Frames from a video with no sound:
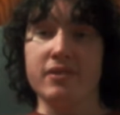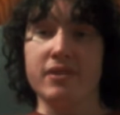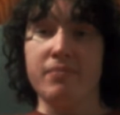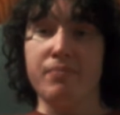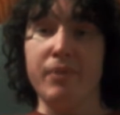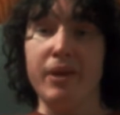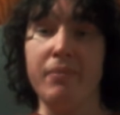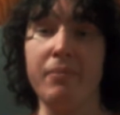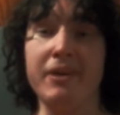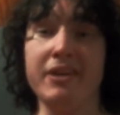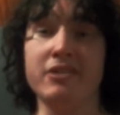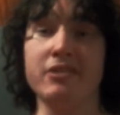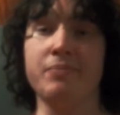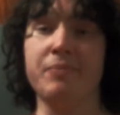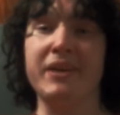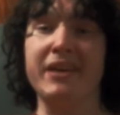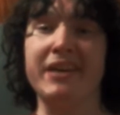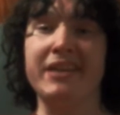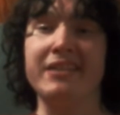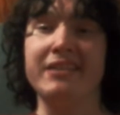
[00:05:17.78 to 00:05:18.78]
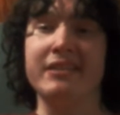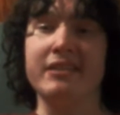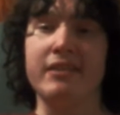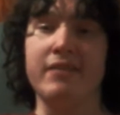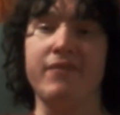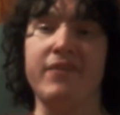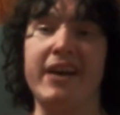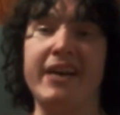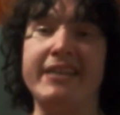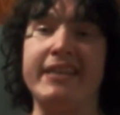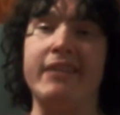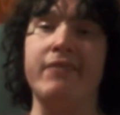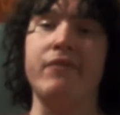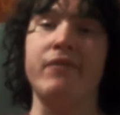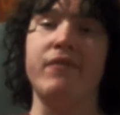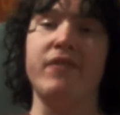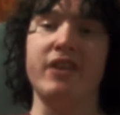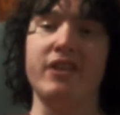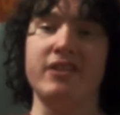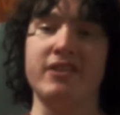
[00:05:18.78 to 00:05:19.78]
maybe it's because of the fact
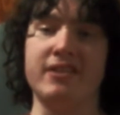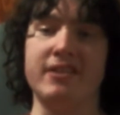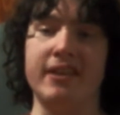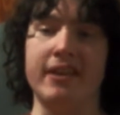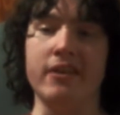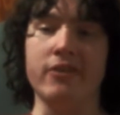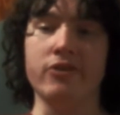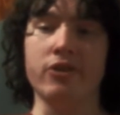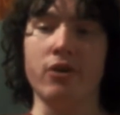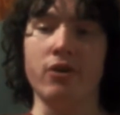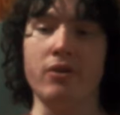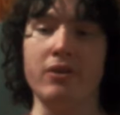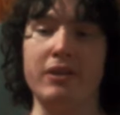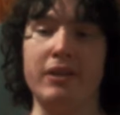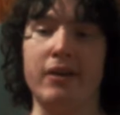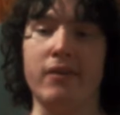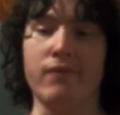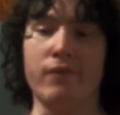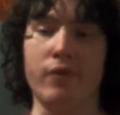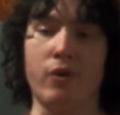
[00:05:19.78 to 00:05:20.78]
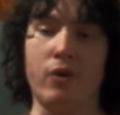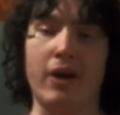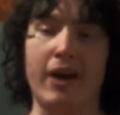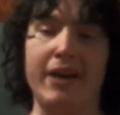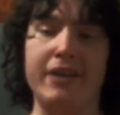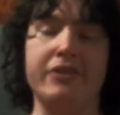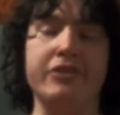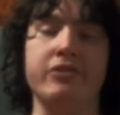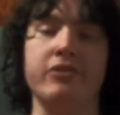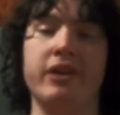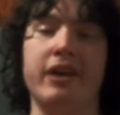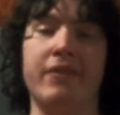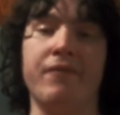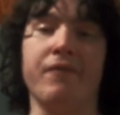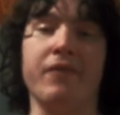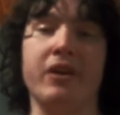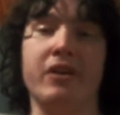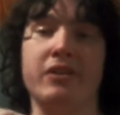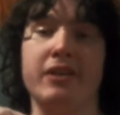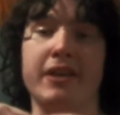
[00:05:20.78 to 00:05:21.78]
everything's digital, and therefore I do not
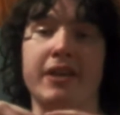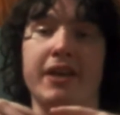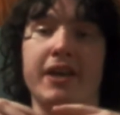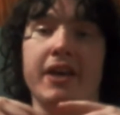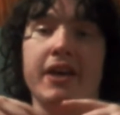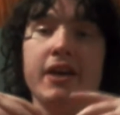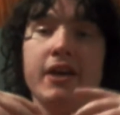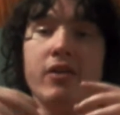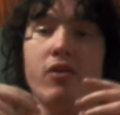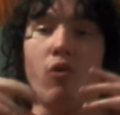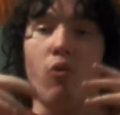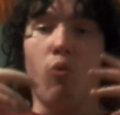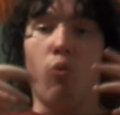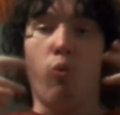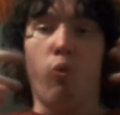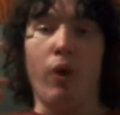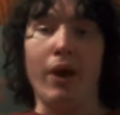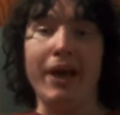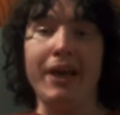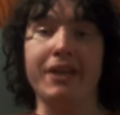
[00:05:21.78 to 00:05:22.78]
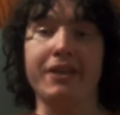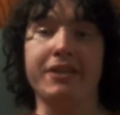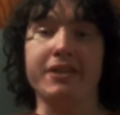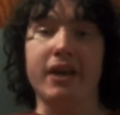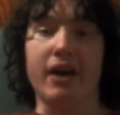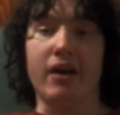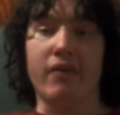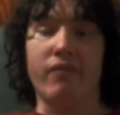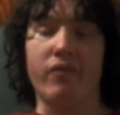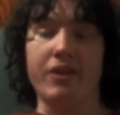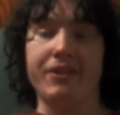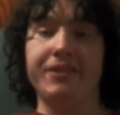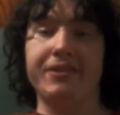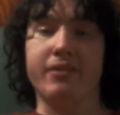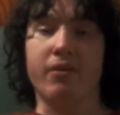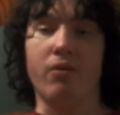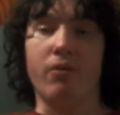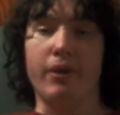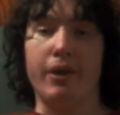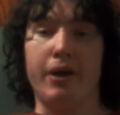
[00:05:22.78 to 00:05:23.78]
feel the weight of what's
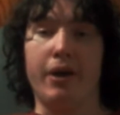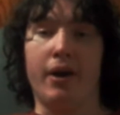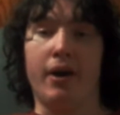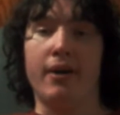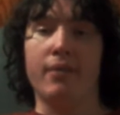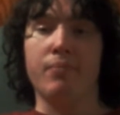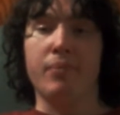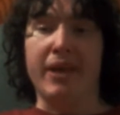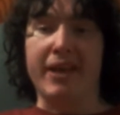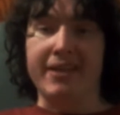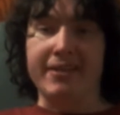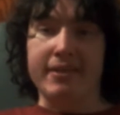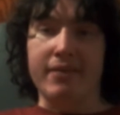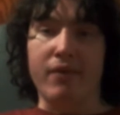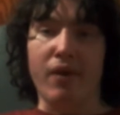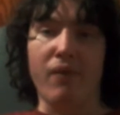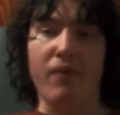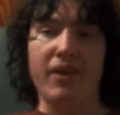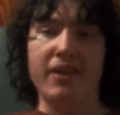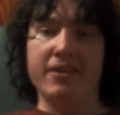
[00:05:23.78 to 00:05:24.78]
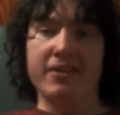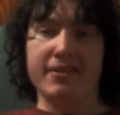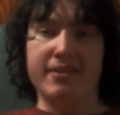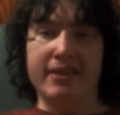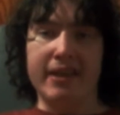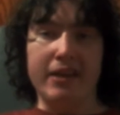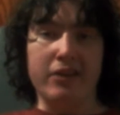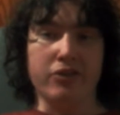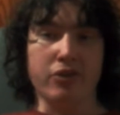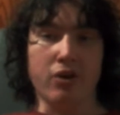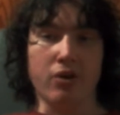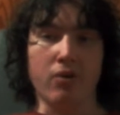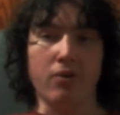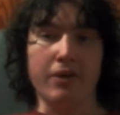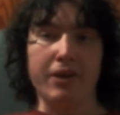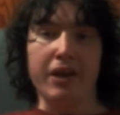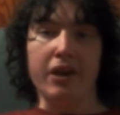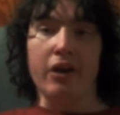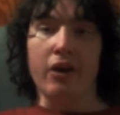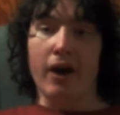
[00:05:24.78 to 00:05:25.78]
going on because everything's digital.
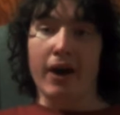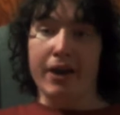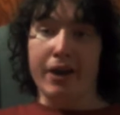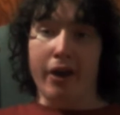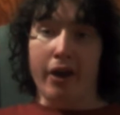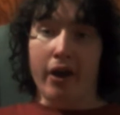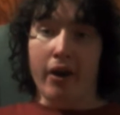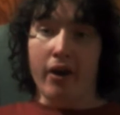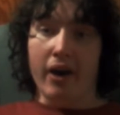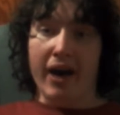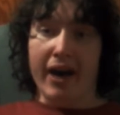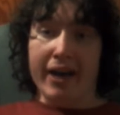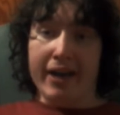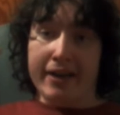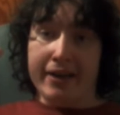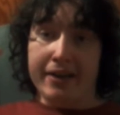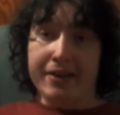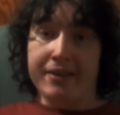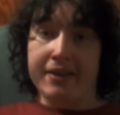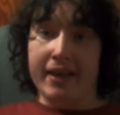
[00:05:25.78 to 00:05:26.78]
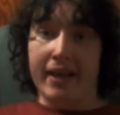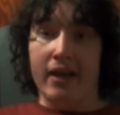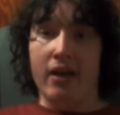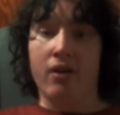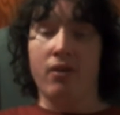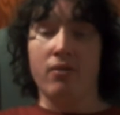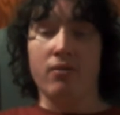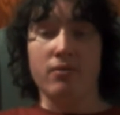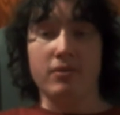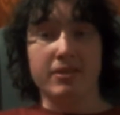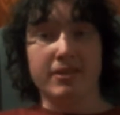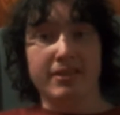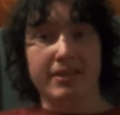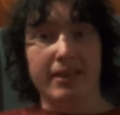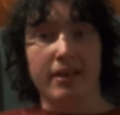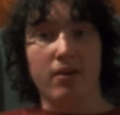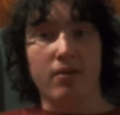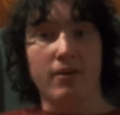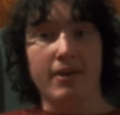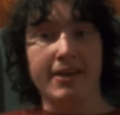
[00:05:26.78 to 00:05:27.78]
I could tell
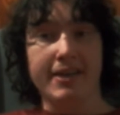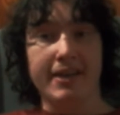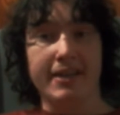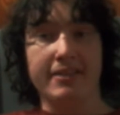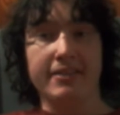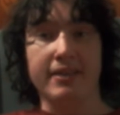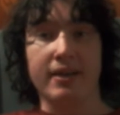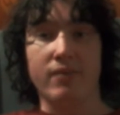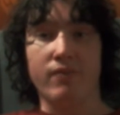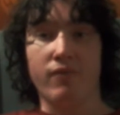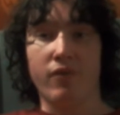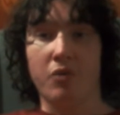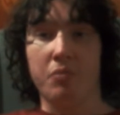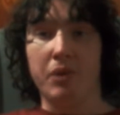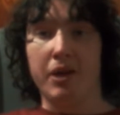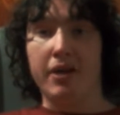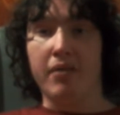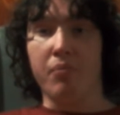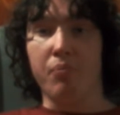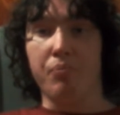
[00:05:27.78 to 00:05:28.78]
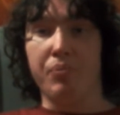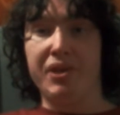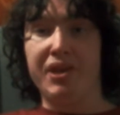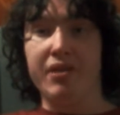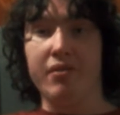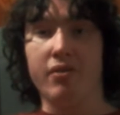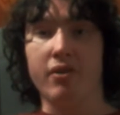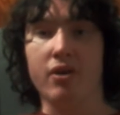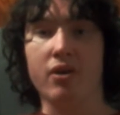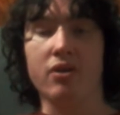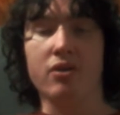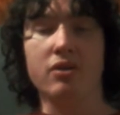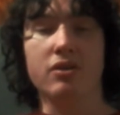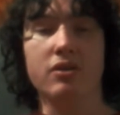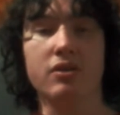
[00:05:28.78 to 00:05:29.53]
still it's from a computer